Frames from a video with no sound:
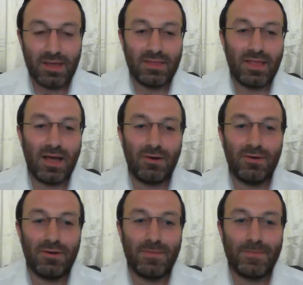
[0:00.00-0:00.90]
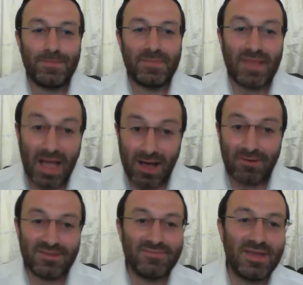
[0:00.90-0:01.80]
Now
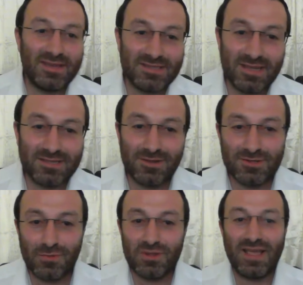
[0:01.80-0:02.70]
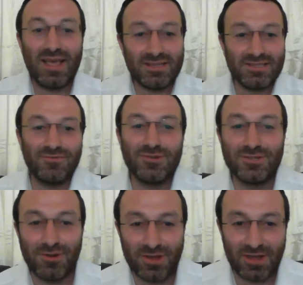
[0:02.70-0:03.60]
it makes sense also what Esther
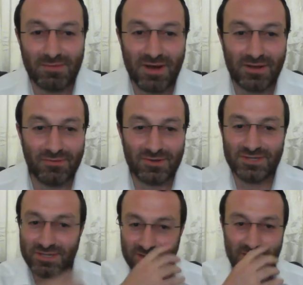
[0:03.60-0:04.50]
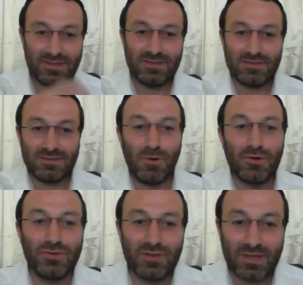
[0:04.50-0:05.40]
was talking about when she
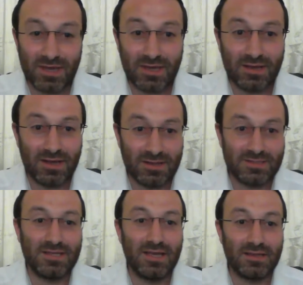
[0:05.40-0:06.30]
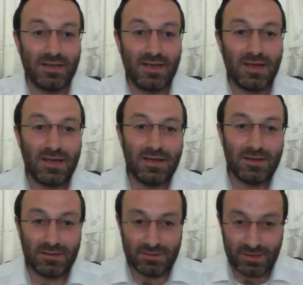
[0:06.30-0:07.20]
spoke to the king and said,
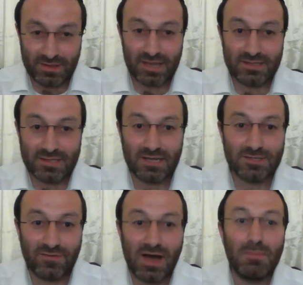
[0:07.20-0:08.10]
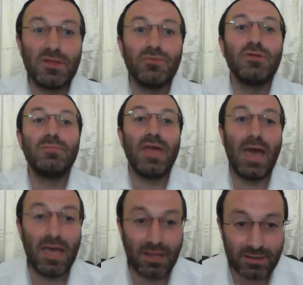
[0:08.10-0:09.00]
the 10 sons of Haman will be
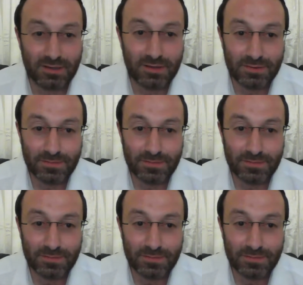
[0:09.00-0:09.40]
hanged.